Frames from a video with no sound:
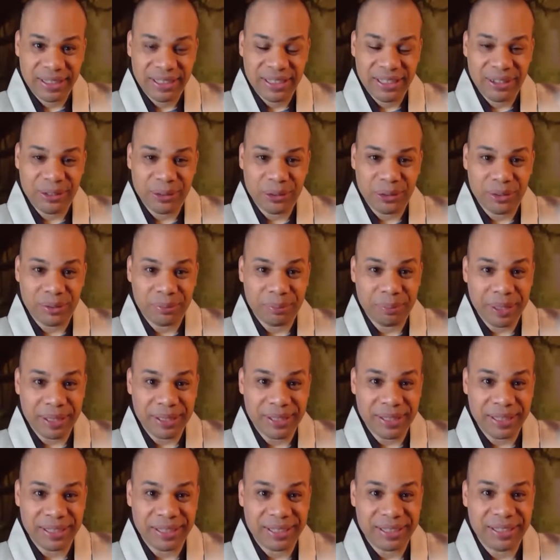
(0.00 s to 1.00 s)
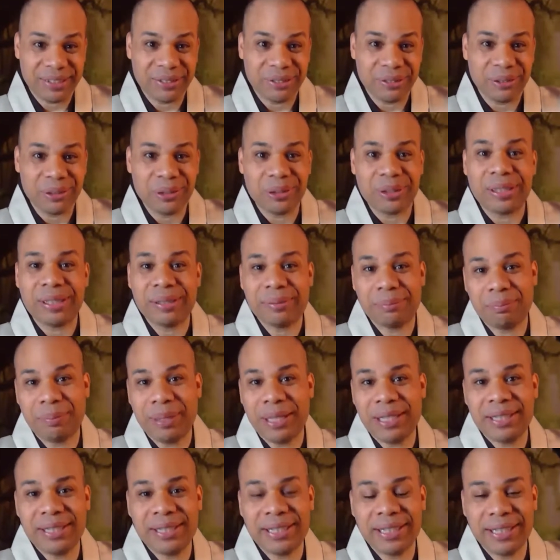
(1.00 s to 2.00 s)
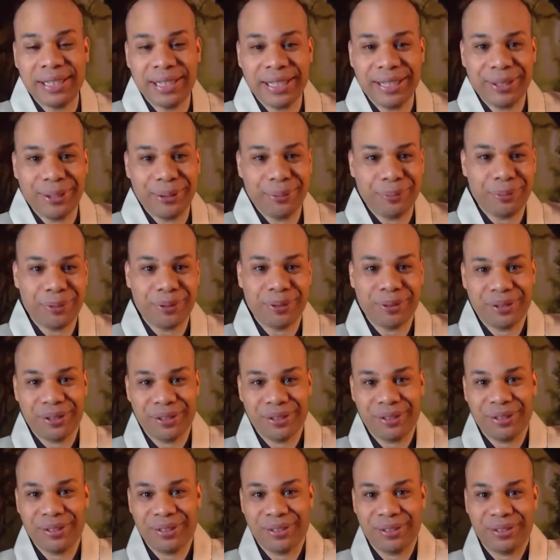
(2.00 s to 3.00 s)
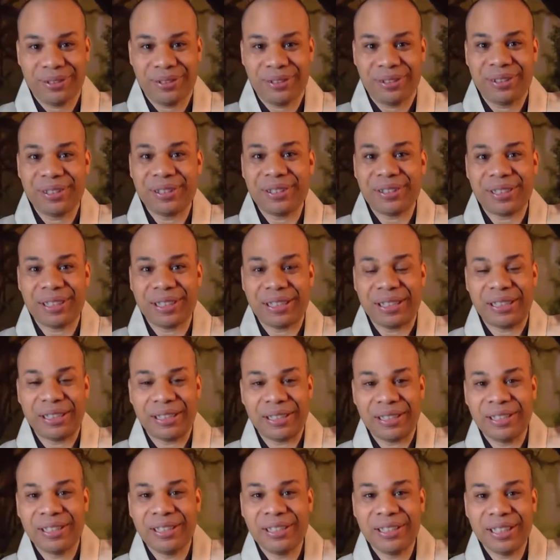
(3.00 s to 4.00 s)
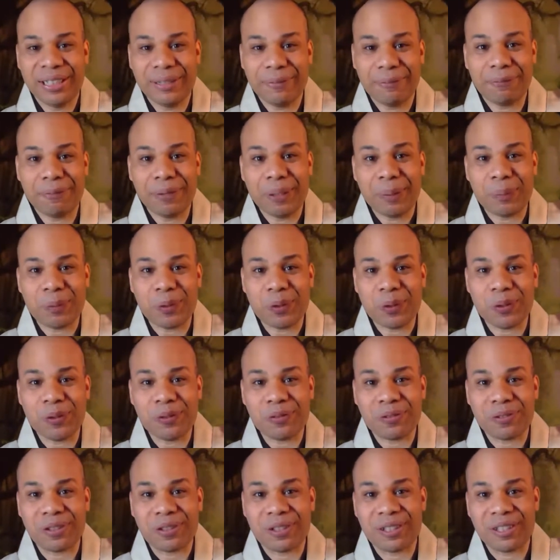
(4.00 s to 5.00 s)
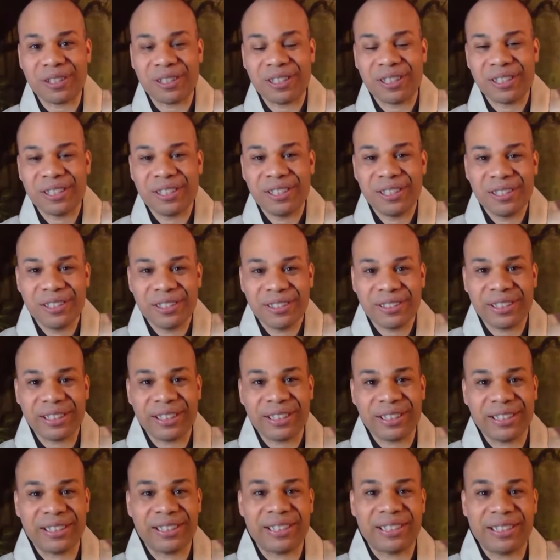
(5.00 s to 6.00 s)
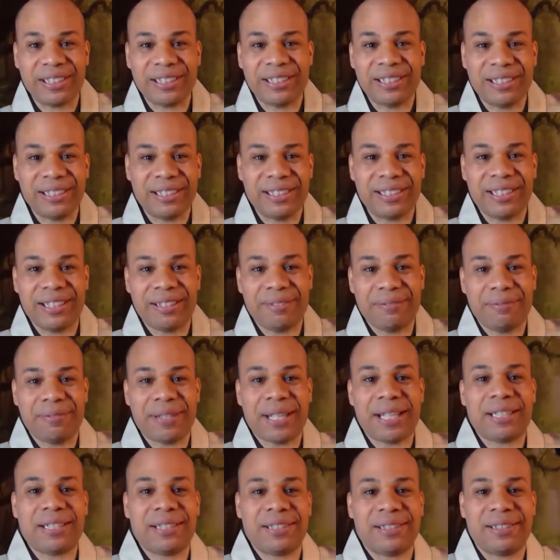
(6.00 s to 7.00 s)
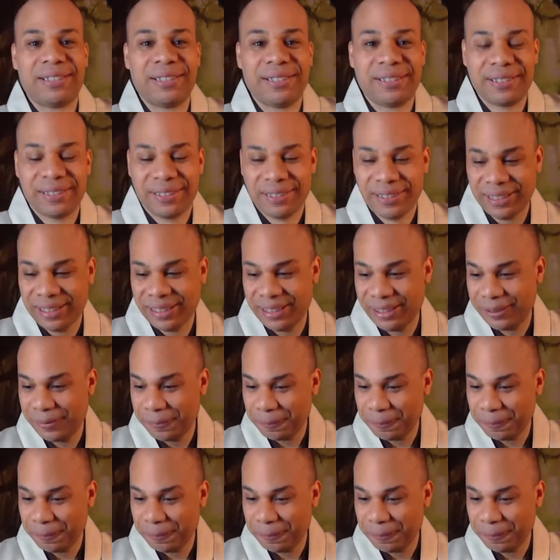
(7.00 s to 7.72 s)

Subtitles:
those basics don't look basic anymore. It's like it flips over. It's the advanced. Okay,